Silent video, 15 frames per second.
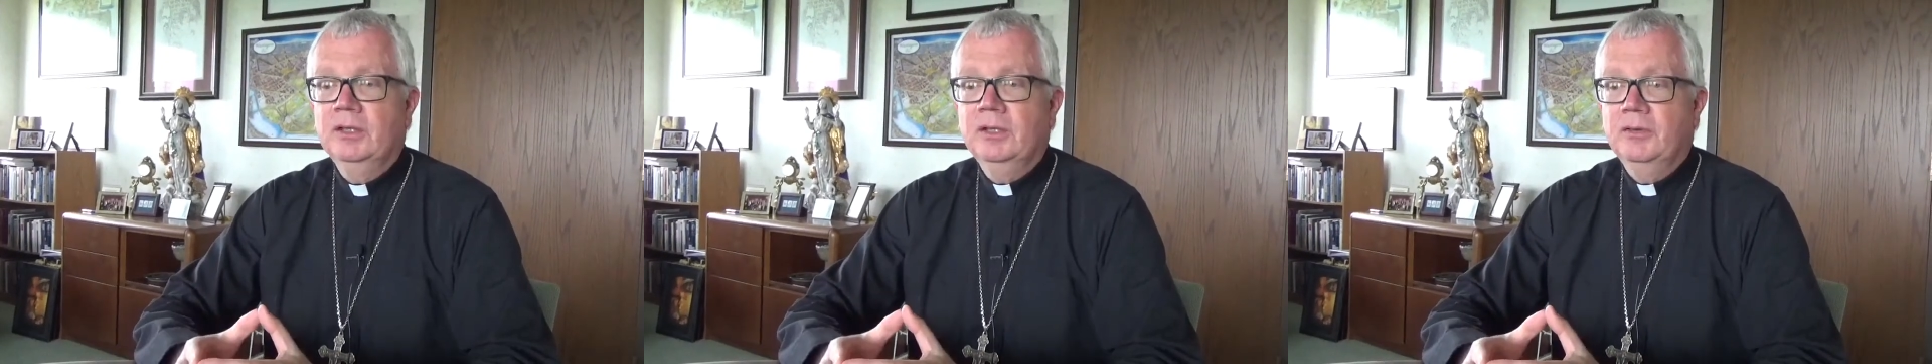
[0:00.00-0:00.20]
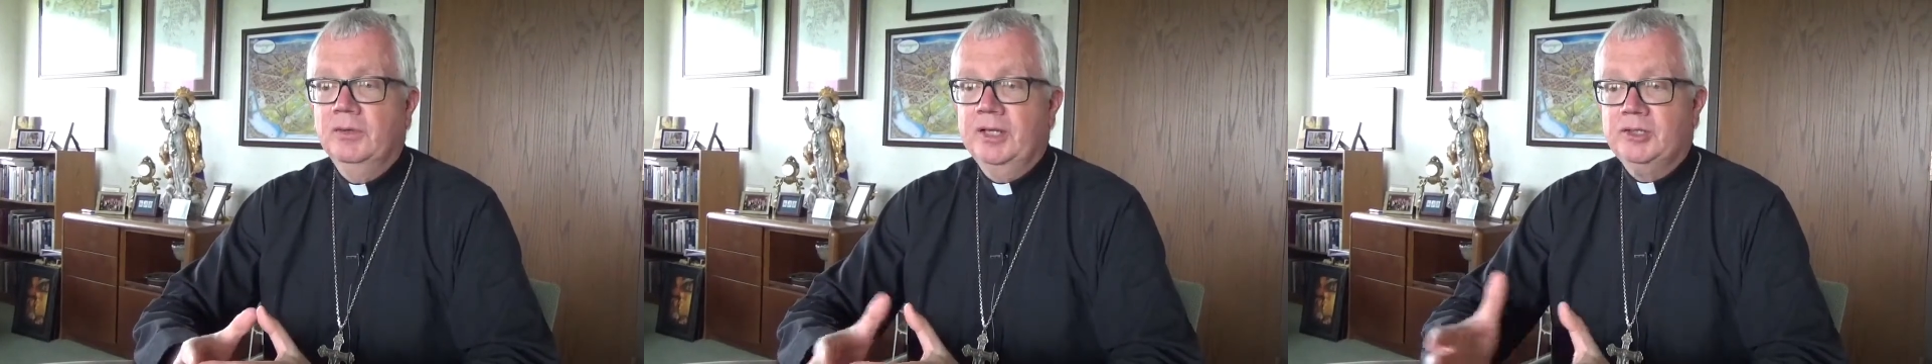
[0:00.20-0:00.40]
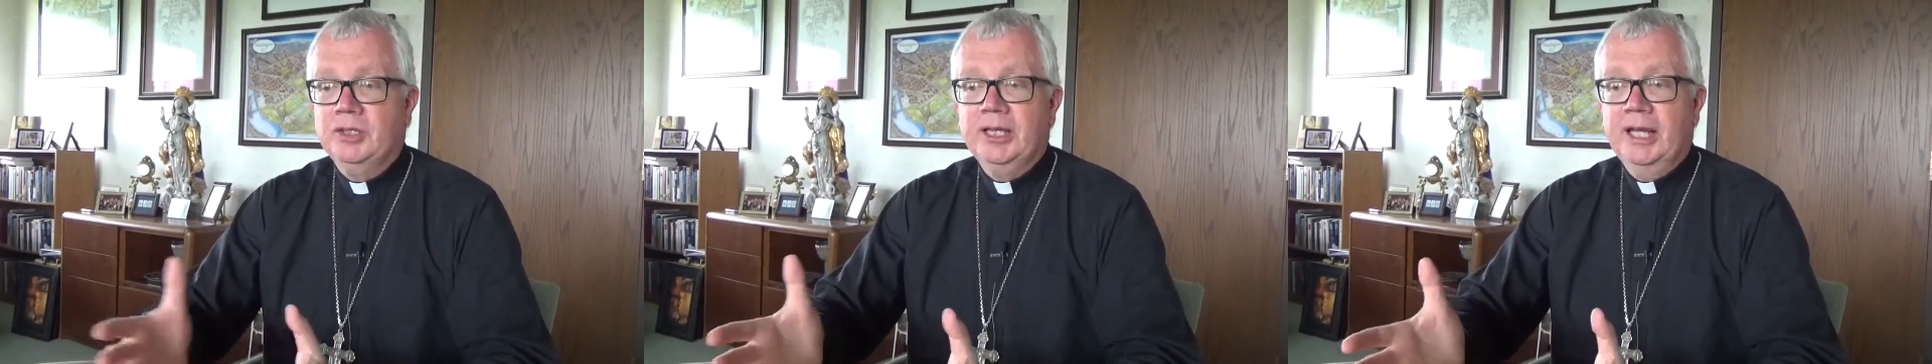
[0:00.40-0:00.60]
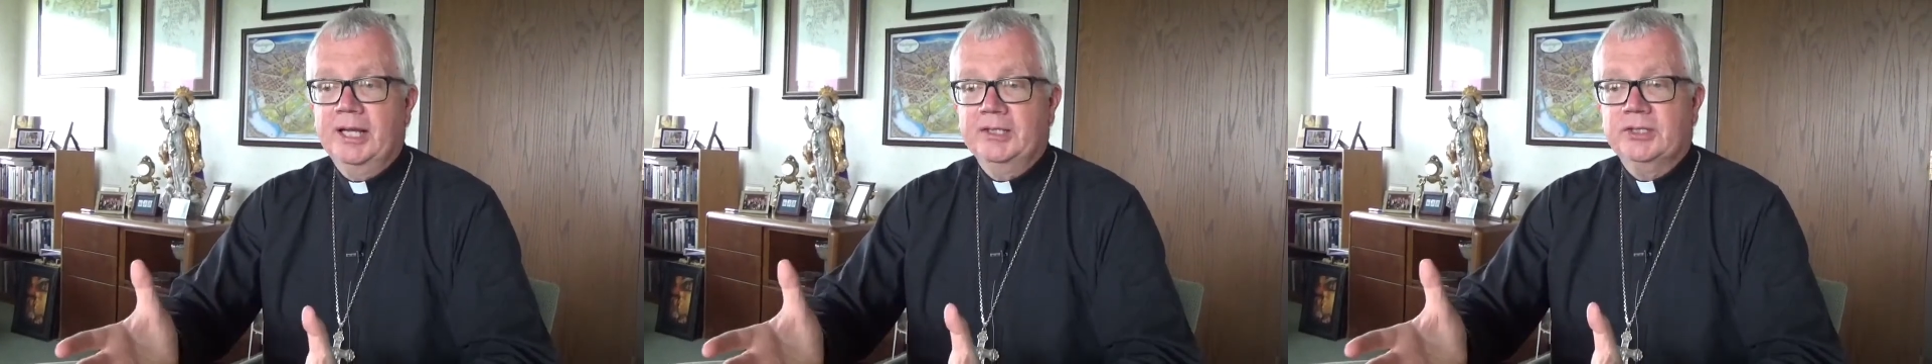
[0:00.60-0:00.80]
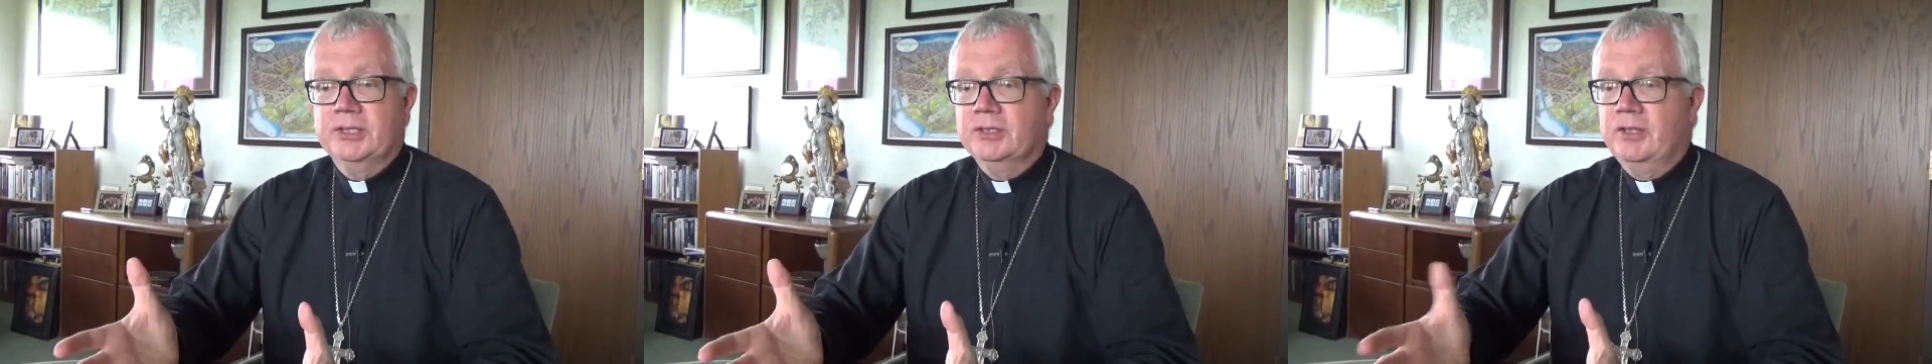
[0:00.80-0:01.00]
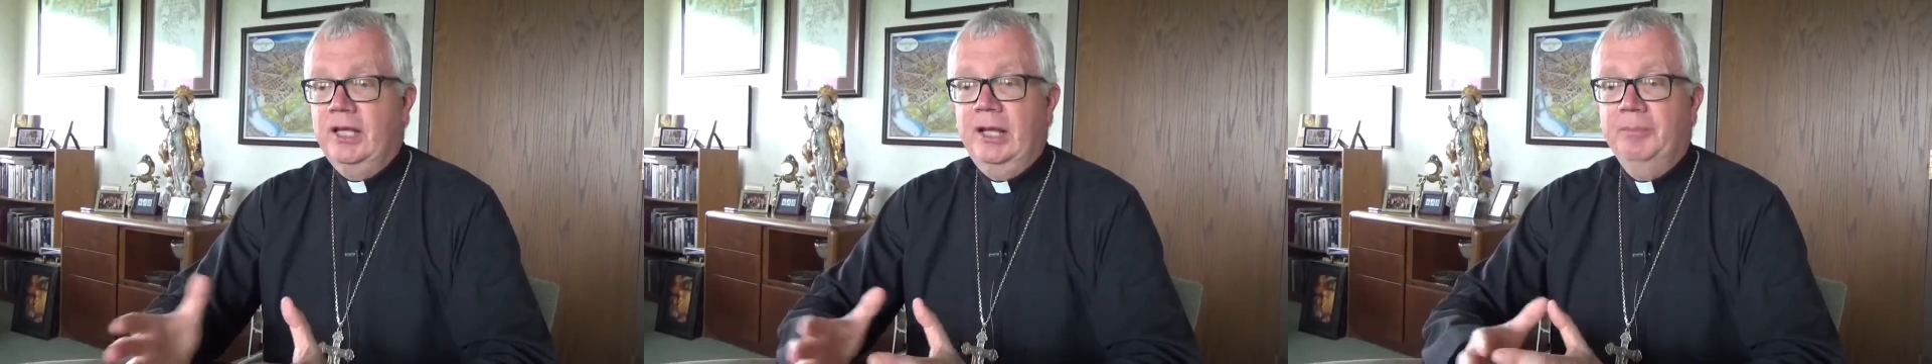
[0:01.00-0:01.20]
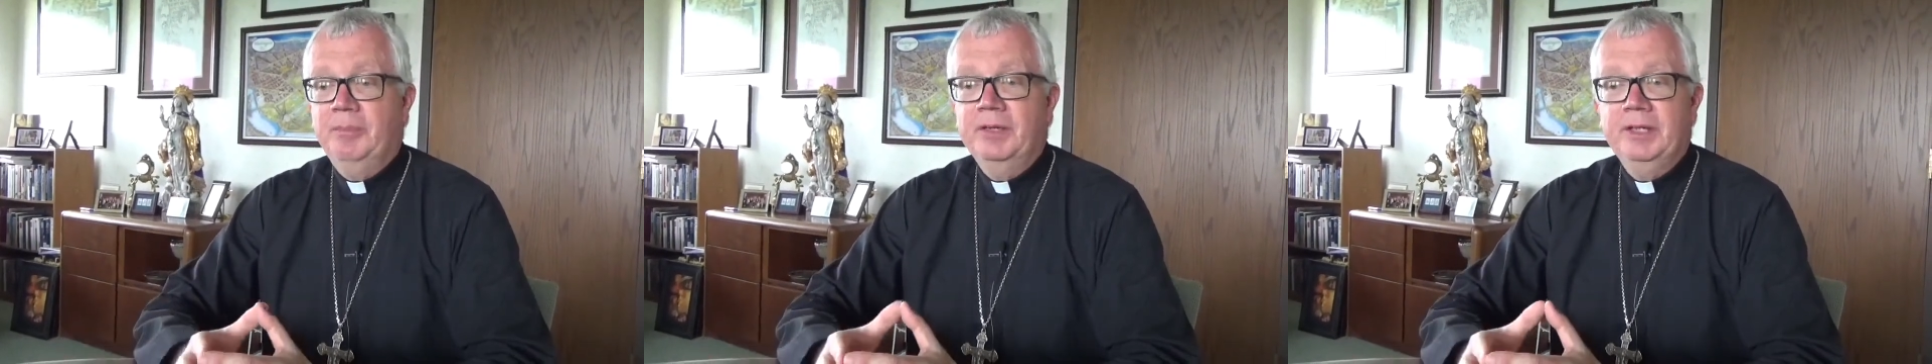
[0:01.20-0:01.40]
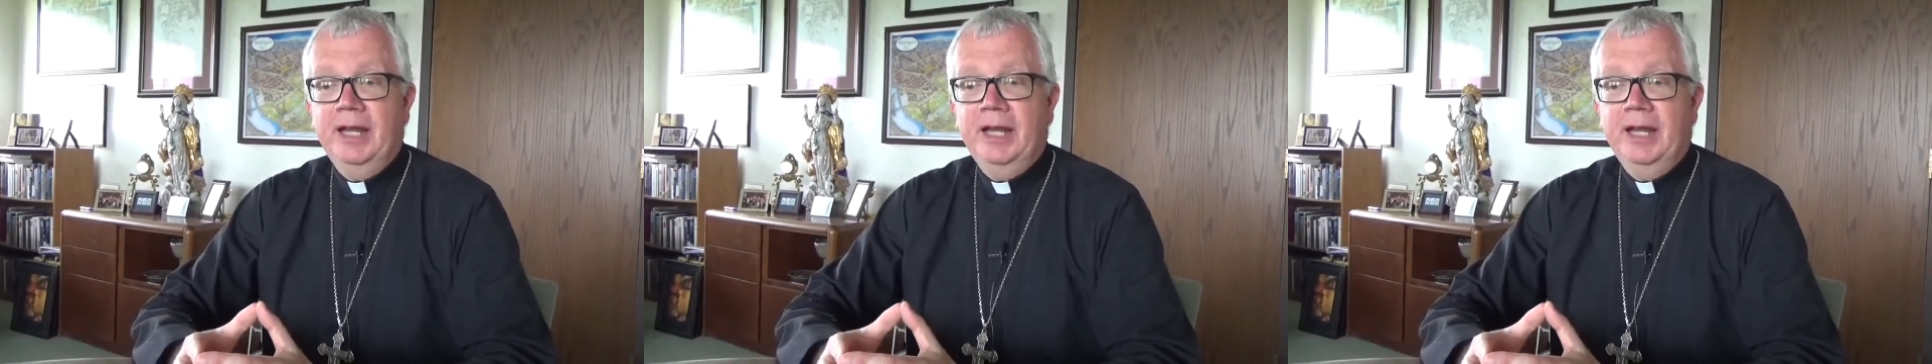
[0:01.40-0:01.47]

That should get us up and